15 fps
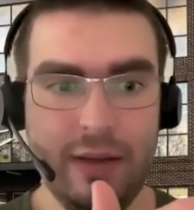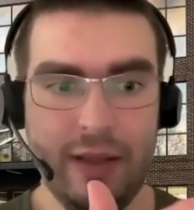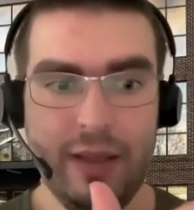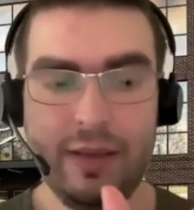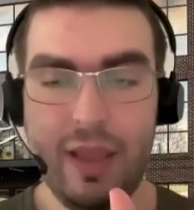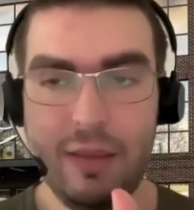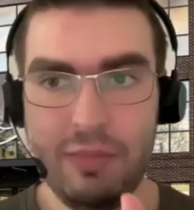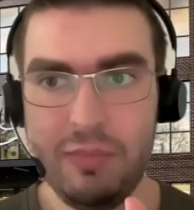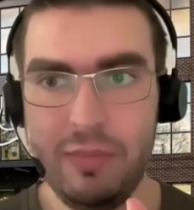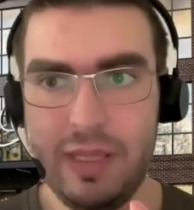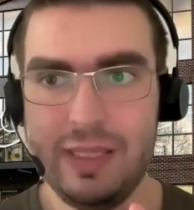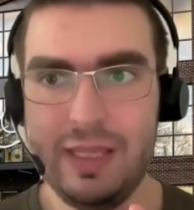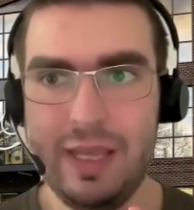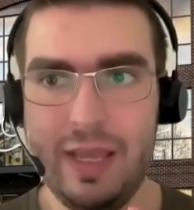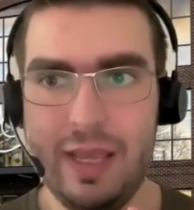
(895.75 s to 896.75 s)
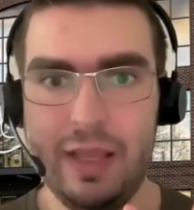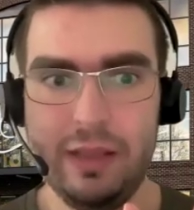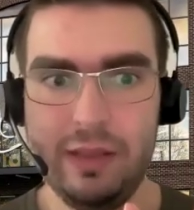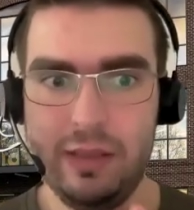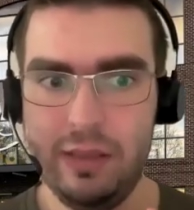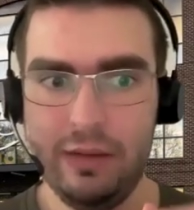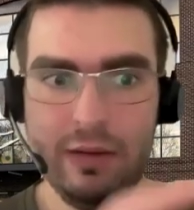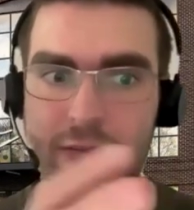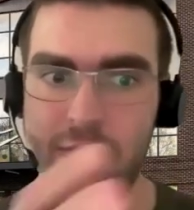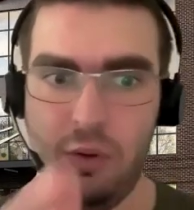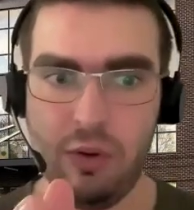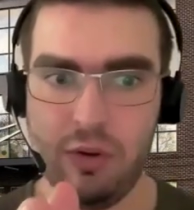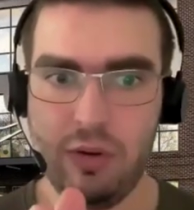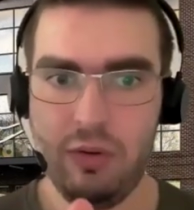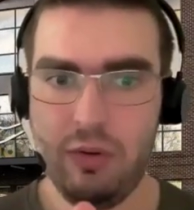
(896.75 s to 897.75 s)
enablement and
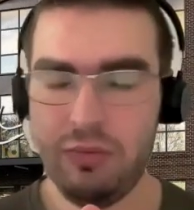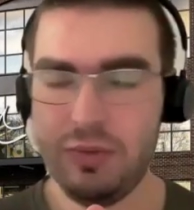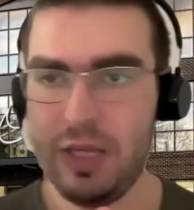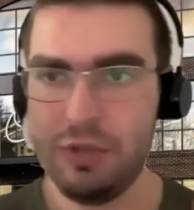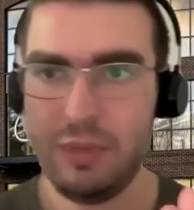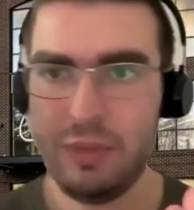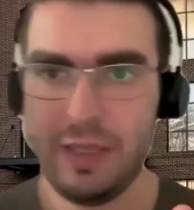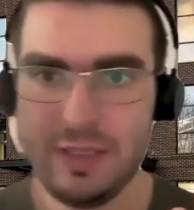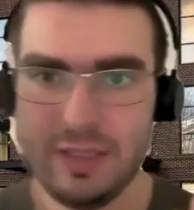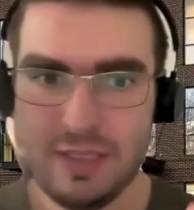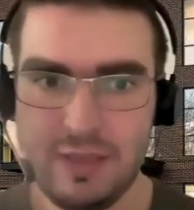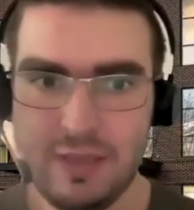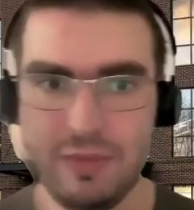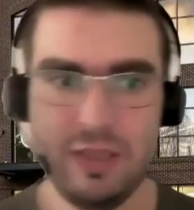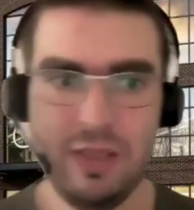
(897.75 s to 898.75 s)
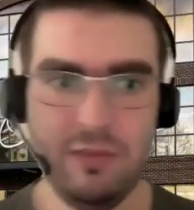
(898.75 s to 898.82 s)
work of such plugin systems